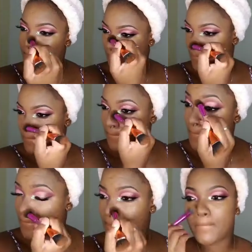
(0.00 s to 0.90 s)

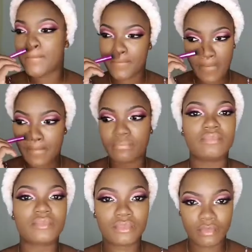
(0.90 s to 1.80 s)
Again, is the
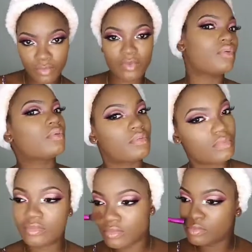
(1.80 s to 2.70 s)

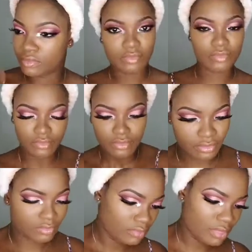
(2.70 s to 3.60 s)
last
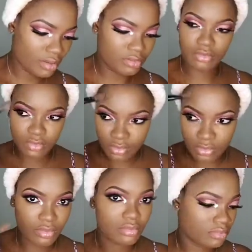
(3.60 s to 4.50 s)
shade,
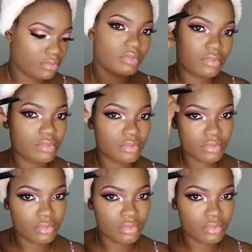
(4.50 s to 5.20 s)
the shade before the